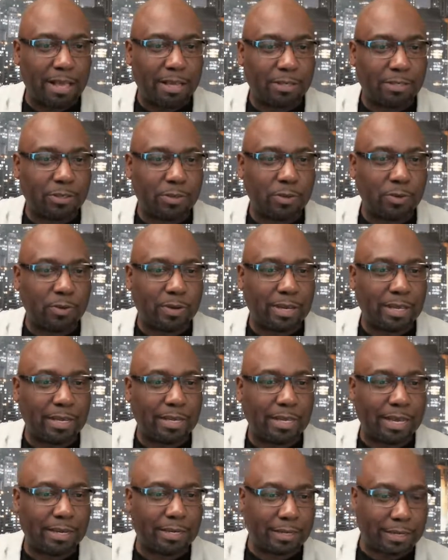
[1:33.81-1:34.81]
so you can
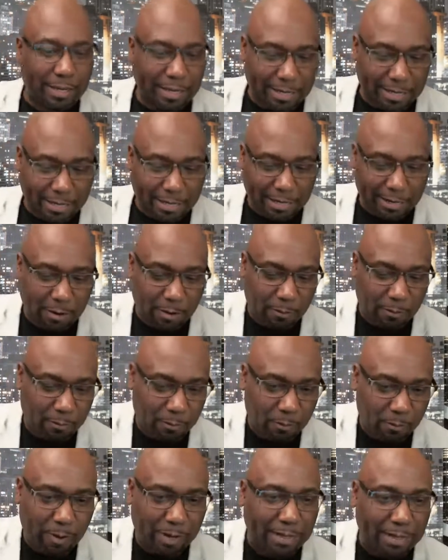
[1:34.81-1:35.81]
get an idea of
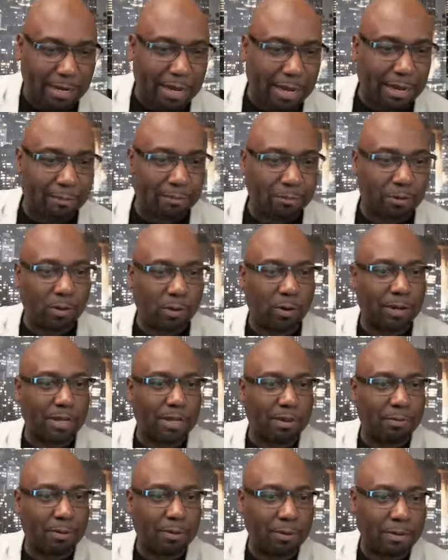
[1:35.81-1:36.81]
what I'm
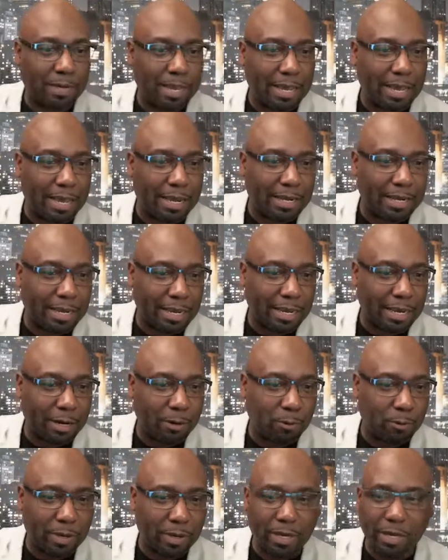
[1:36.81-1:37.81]
talking about. And
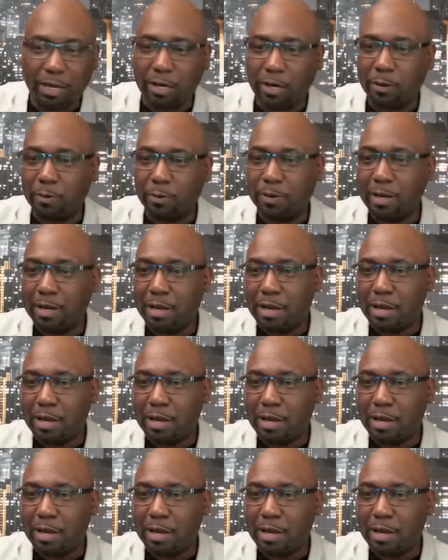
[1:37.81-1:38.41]
here we go.